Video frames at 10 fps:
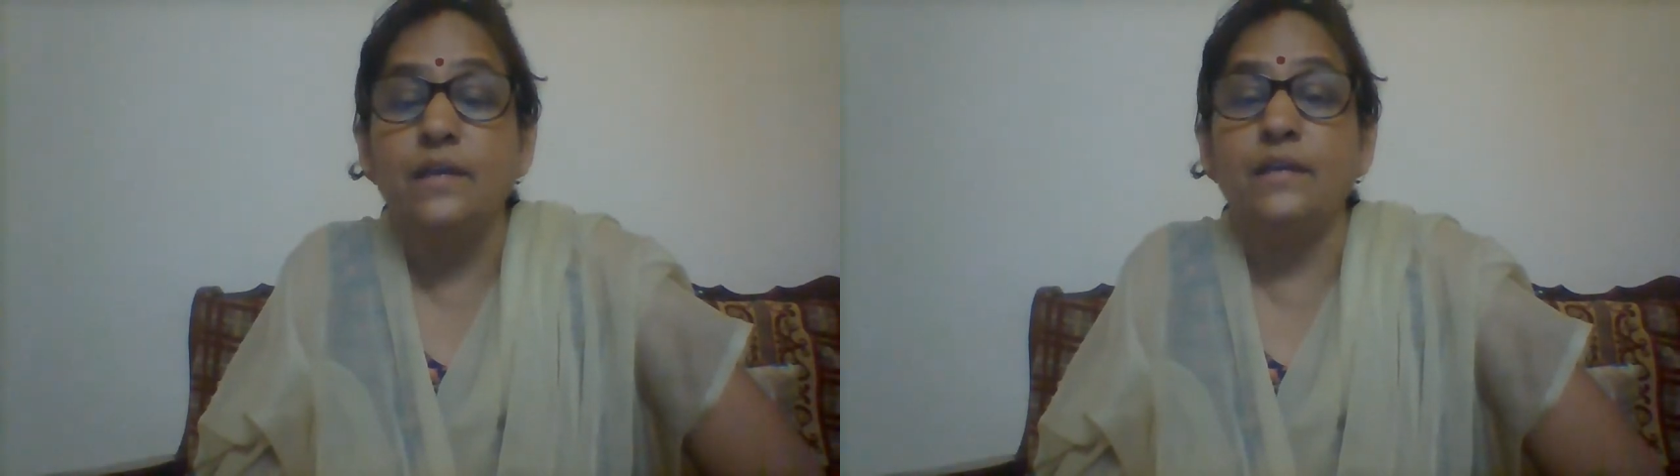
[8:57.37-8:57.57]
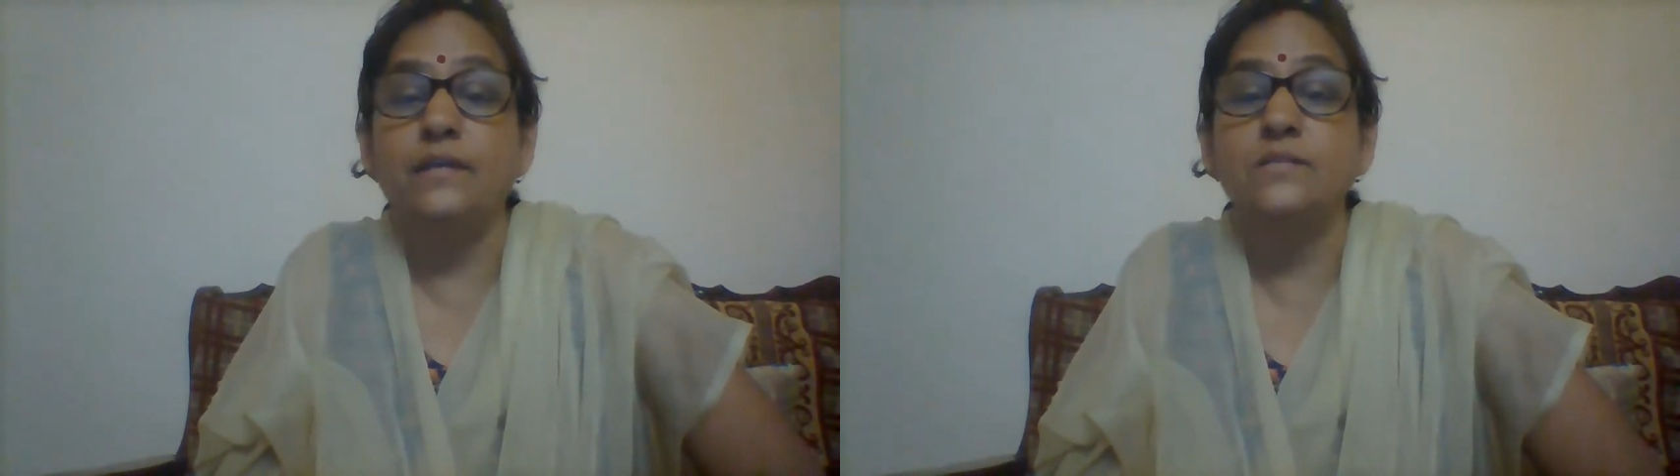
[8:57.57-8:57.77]

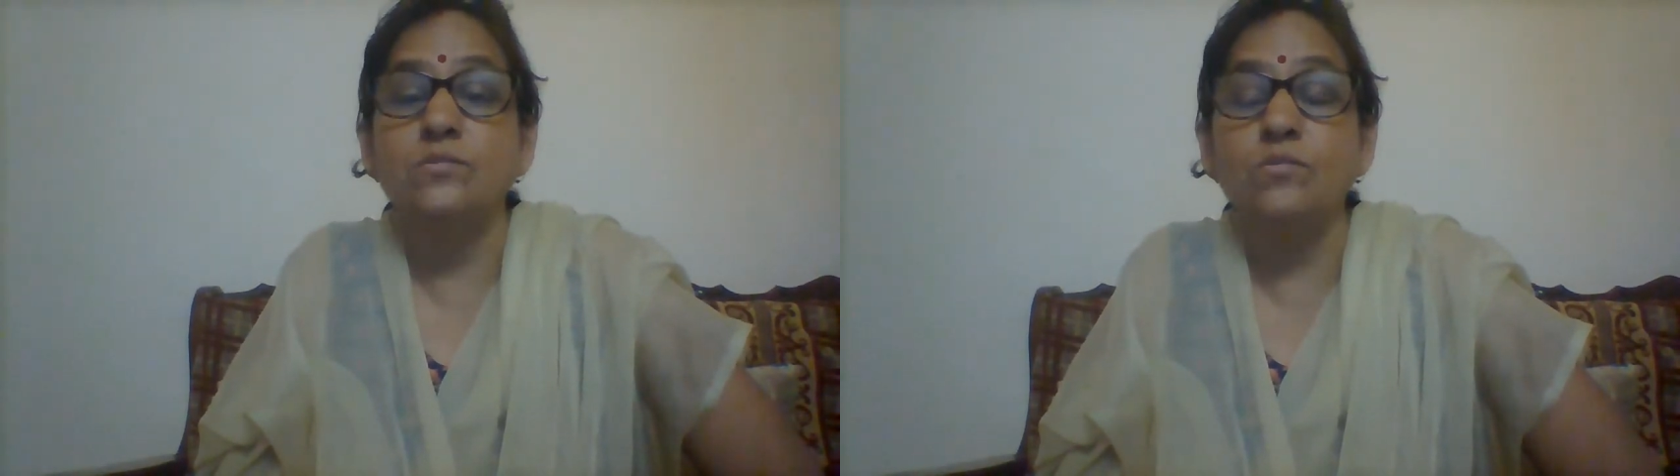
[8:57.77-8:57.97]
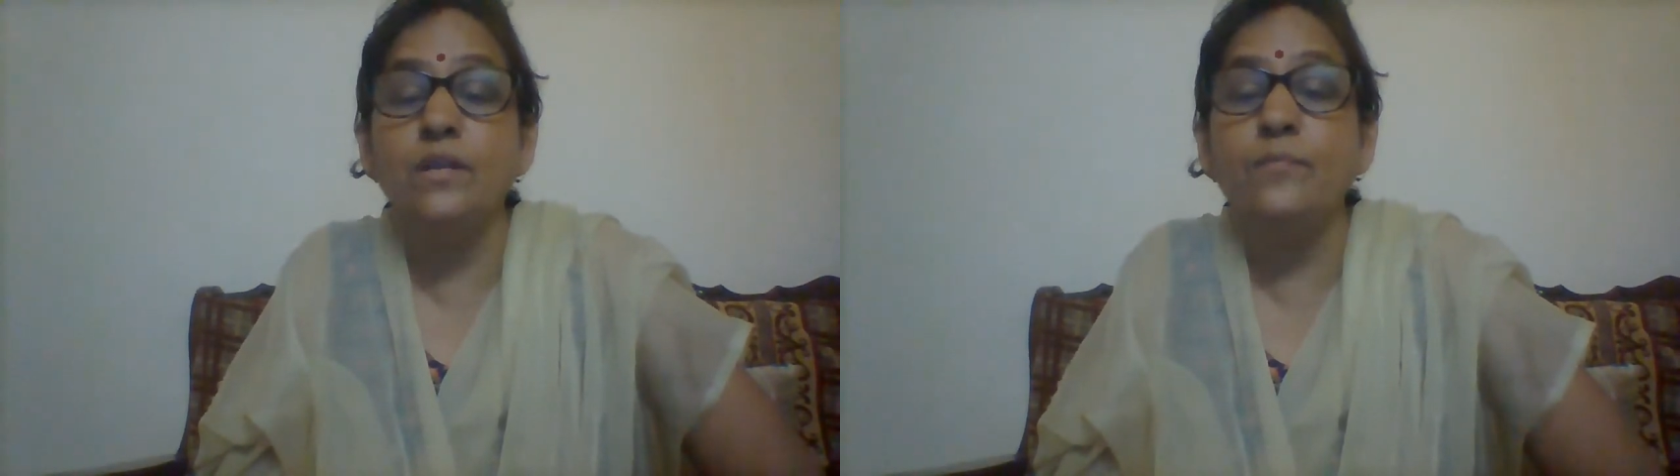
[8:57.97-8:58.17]
It is
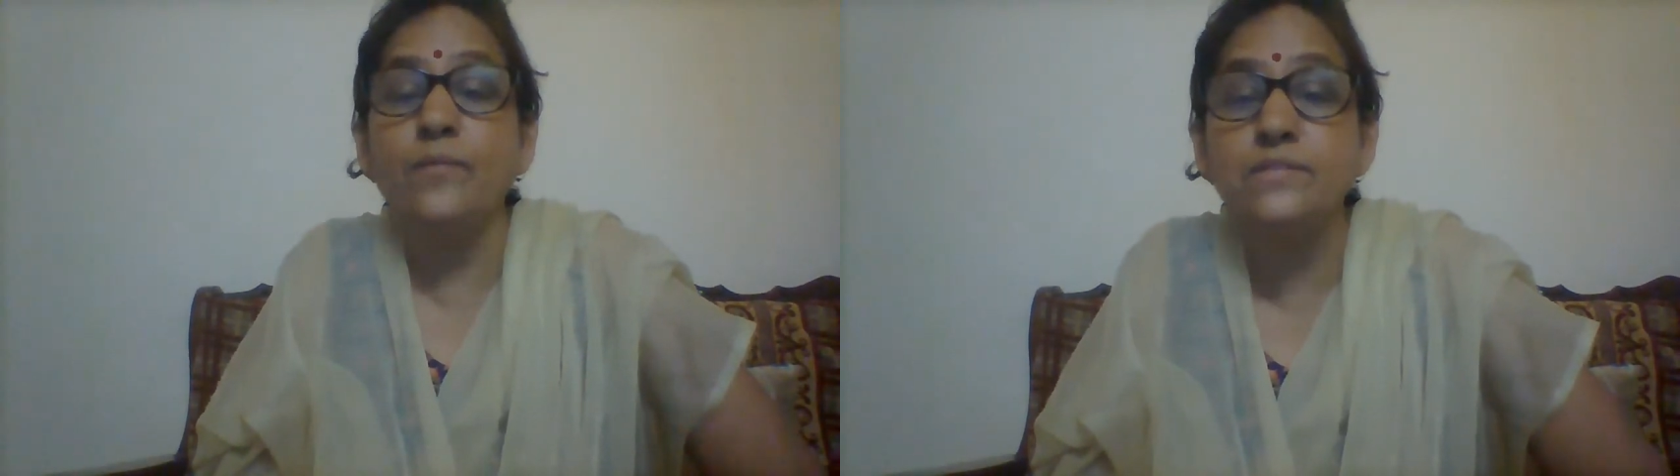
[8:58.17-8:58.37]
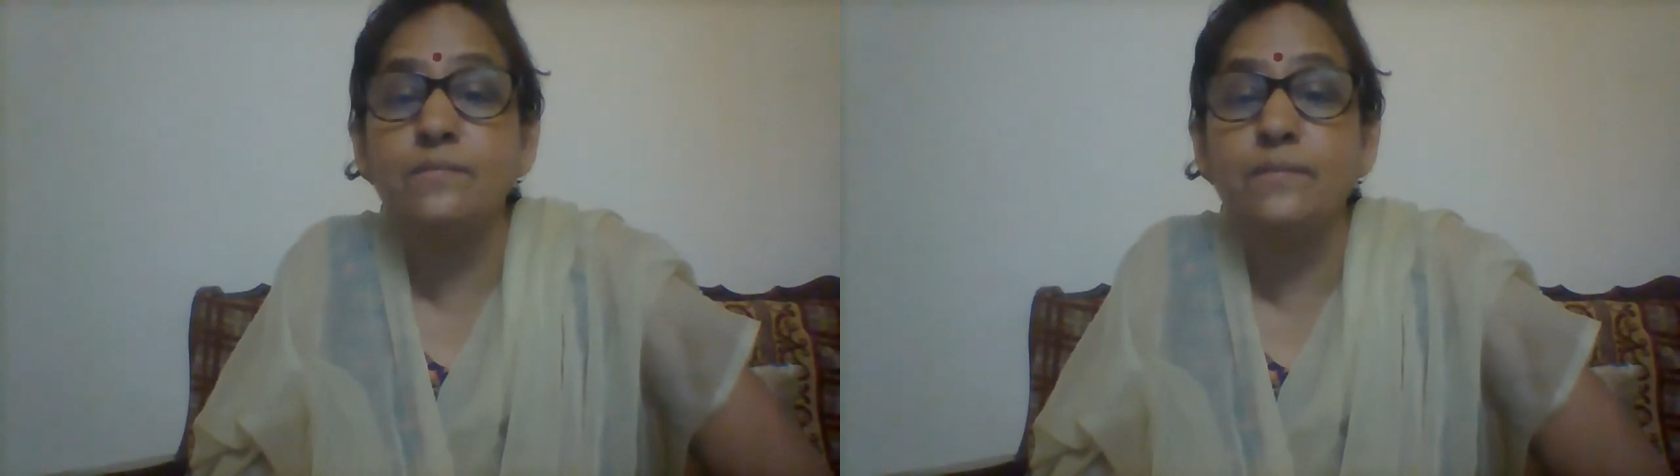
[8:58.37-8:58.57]
only
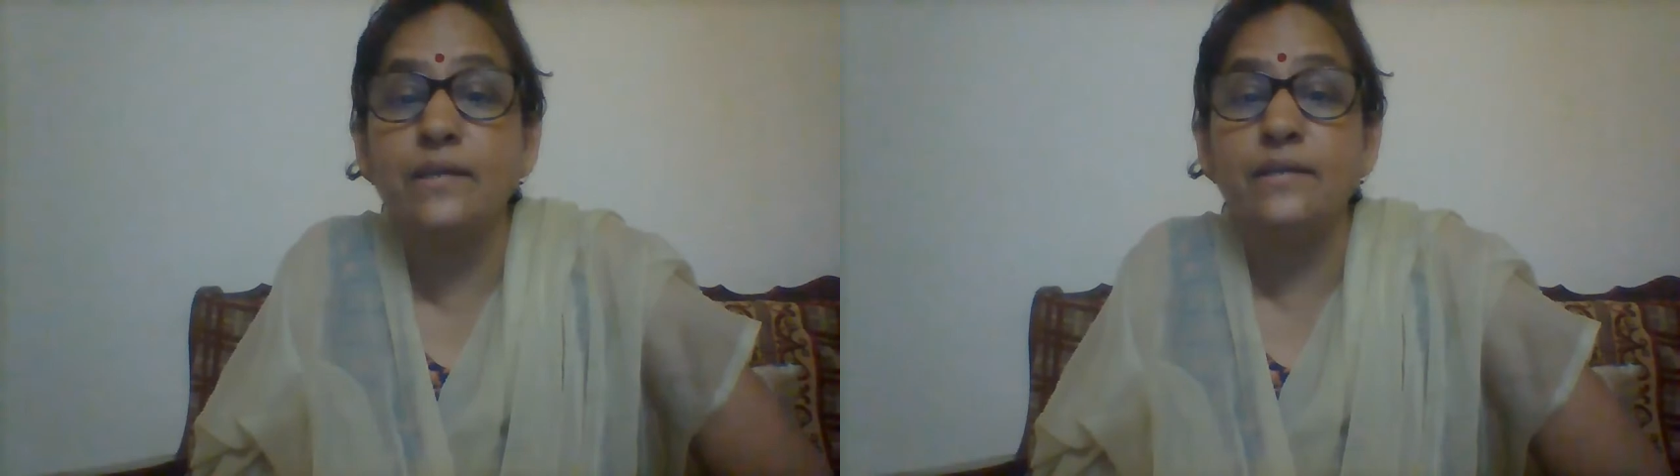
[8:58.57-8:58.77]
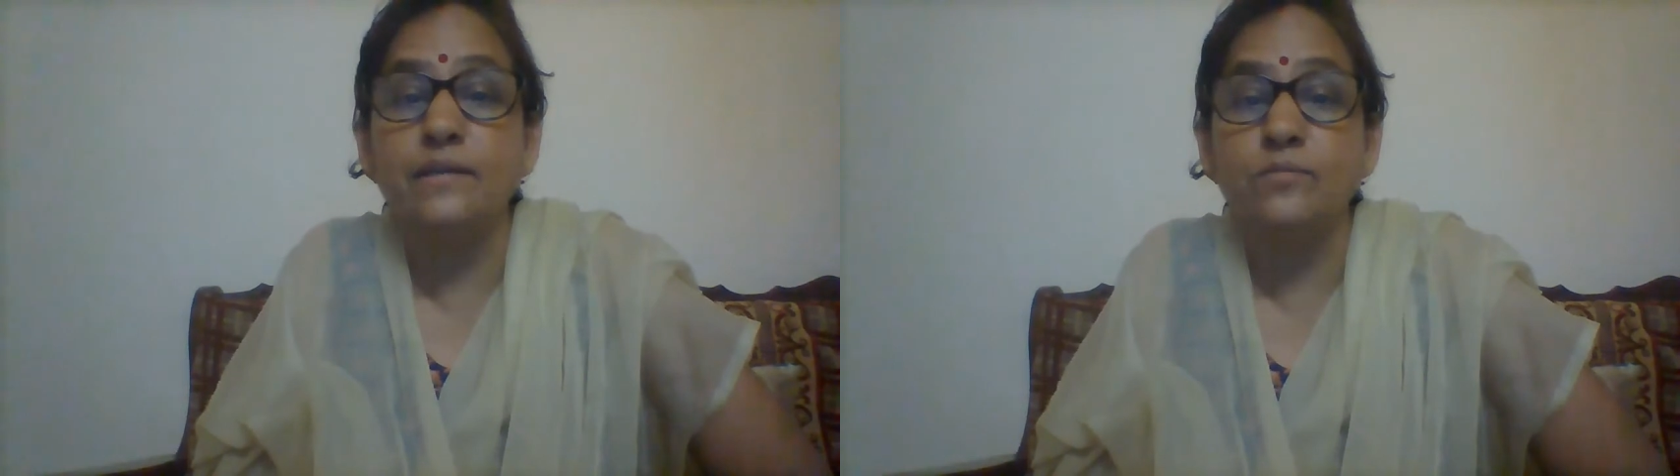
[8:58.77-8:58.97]
possible
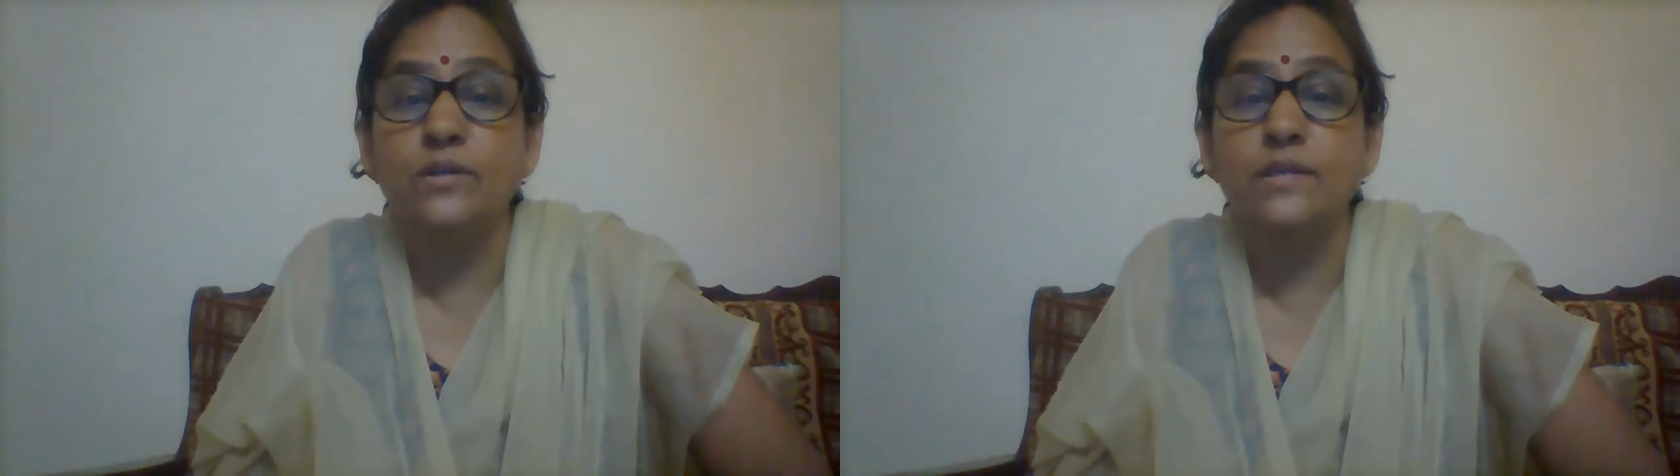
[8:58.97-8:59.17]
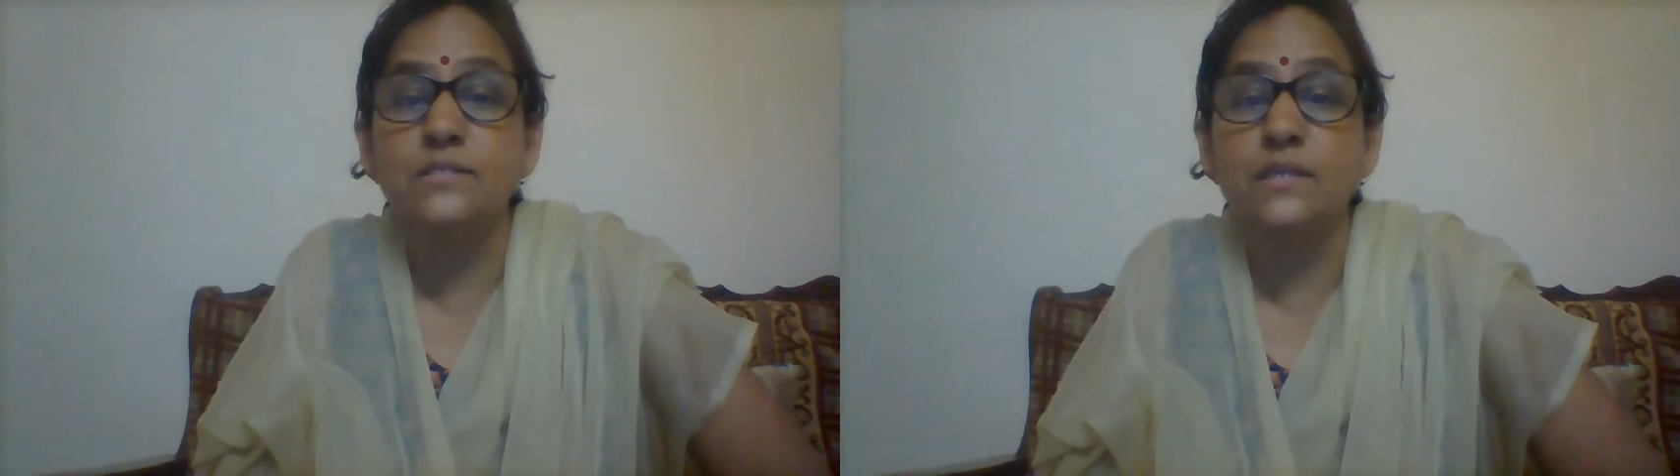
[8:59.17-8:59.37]
in
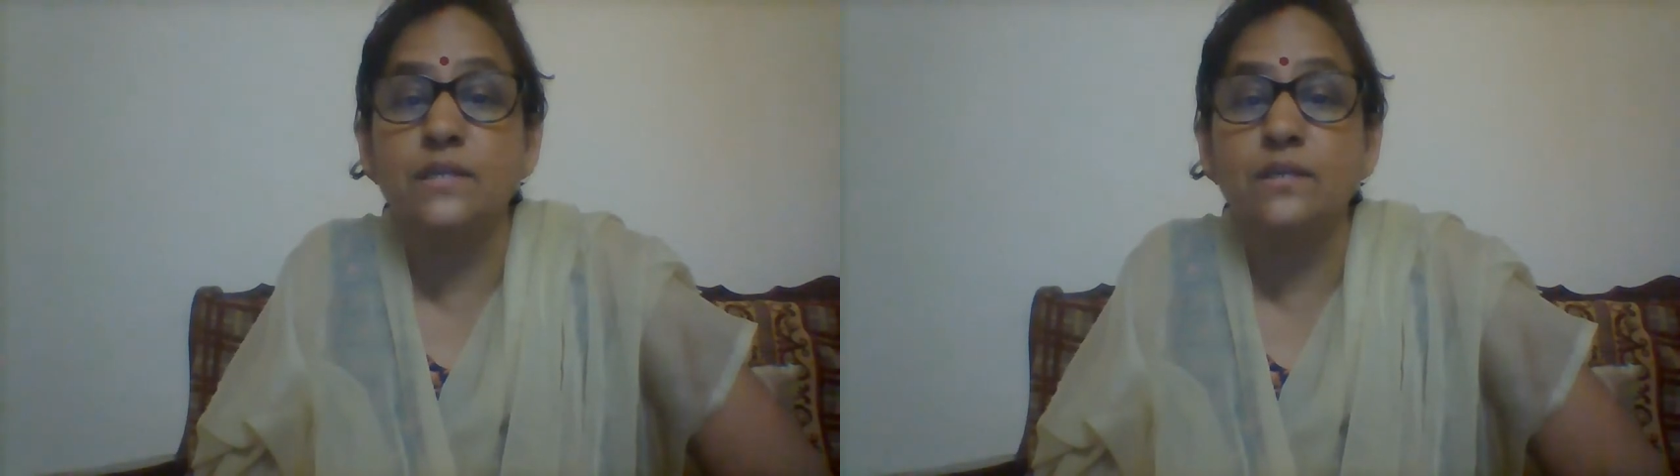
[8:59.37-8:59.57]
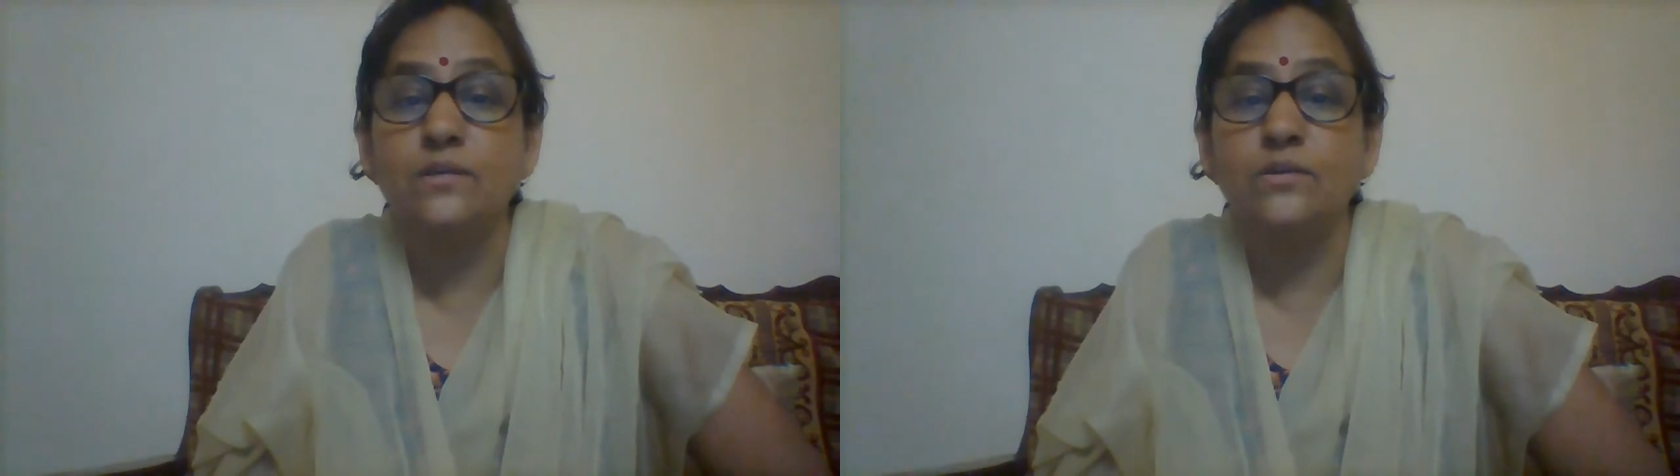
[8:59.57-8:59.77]
democracy